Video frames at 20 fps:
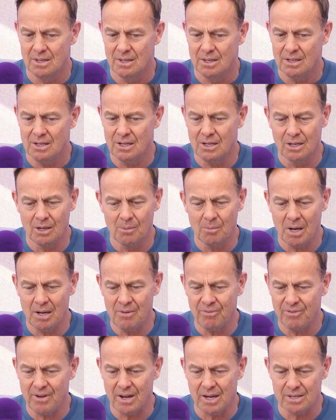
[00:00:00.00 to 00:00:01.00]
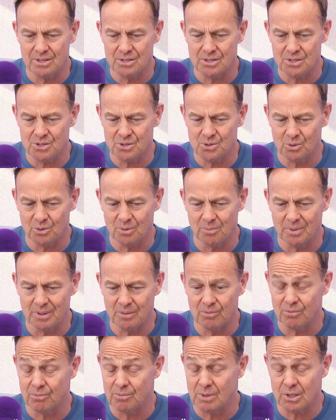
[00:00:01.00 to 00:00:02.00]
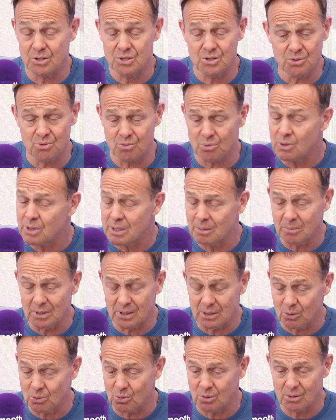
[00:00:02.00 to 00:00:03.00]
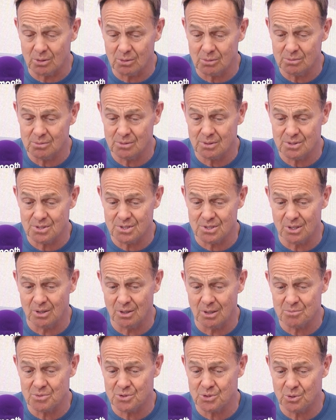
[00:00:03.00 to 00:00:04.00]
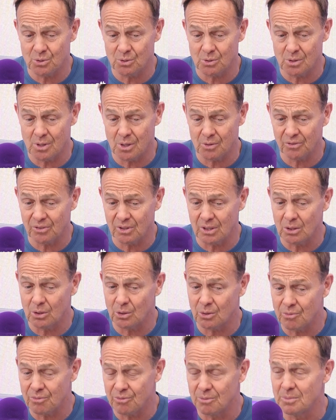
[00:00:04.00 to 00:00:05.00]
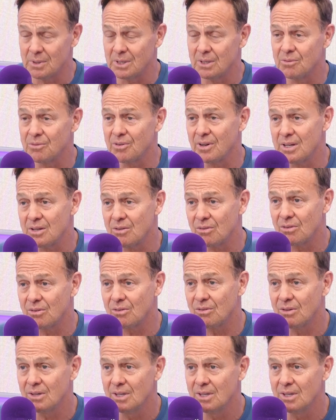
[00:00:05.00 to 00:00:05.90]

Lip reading: my fans have sort of been extremely loyal. So I'm sure I'll see a lot of familiar faces,